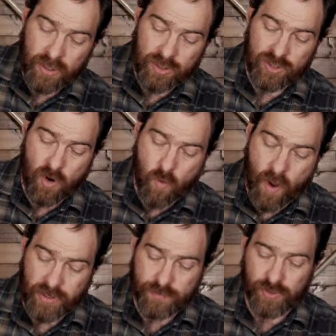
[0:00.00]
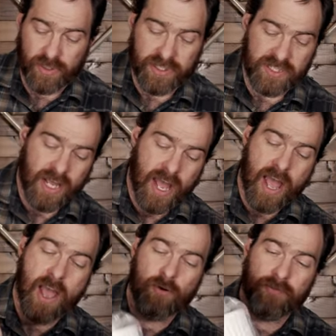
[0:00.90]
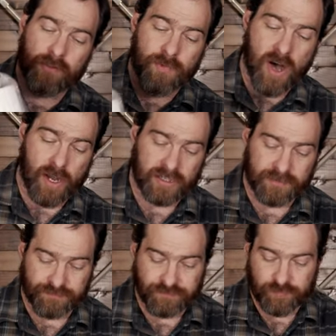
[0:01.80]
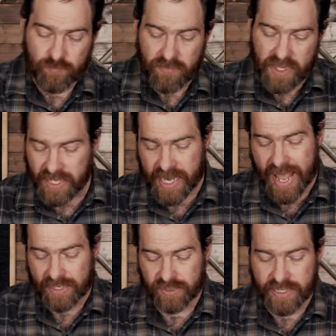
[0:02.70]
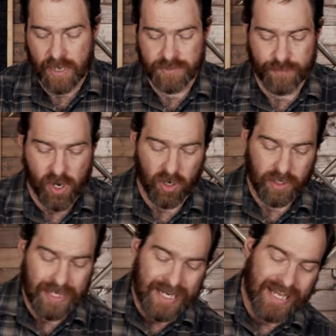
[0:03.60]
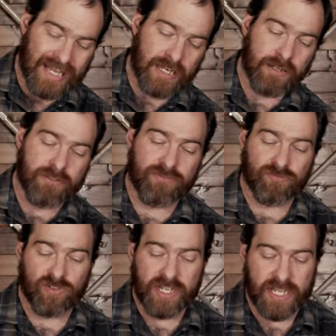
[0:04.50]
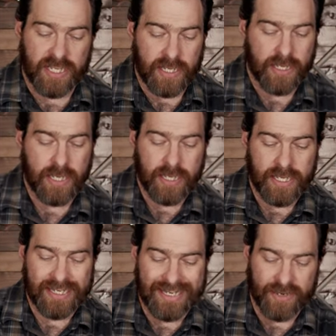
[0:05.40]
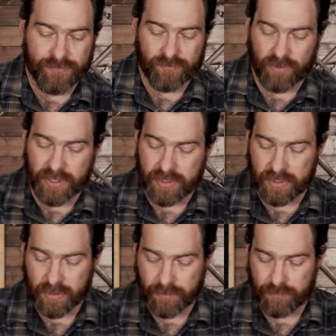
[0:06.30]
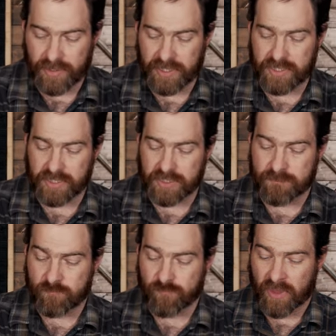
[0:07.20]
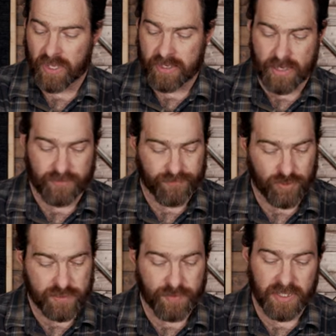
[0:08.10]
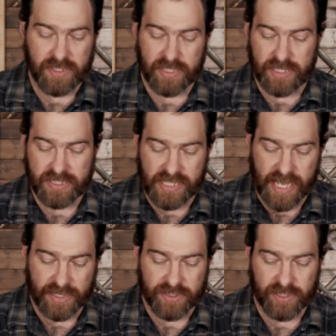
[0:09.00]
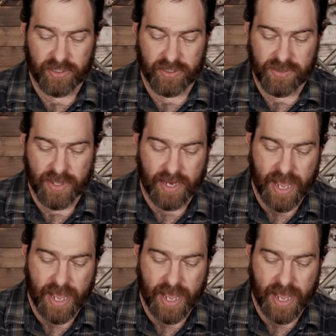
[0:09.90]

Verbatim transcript: So when you pull this out of the box, it actually comes apart in three different pieces. Now the first piece is the exterior that